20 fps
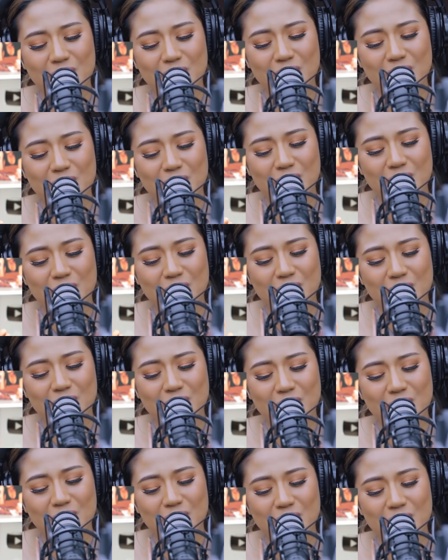
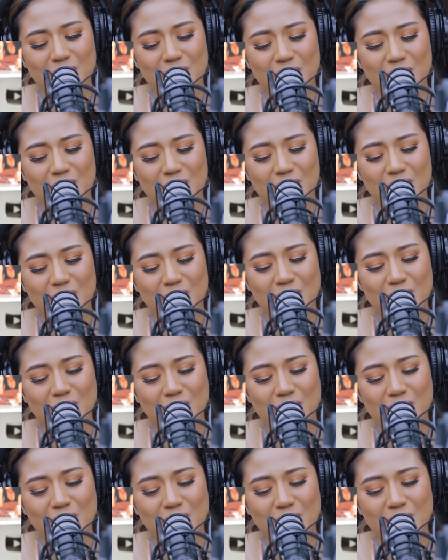
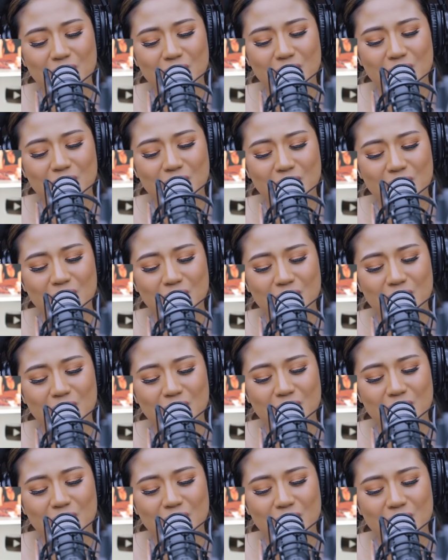
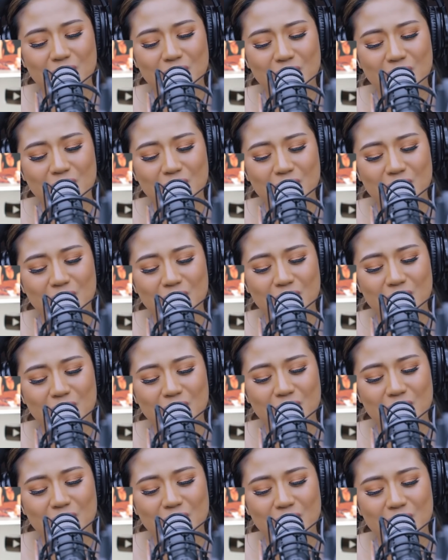
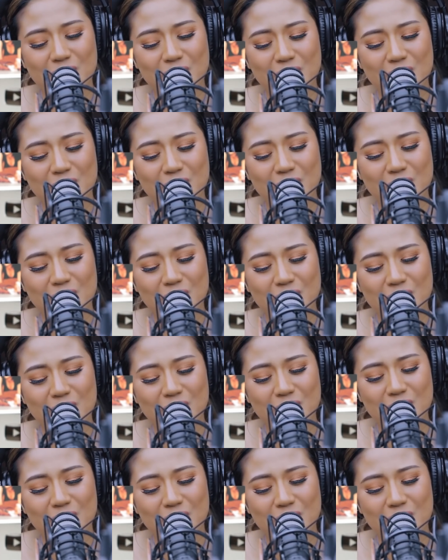The person shown says nothing.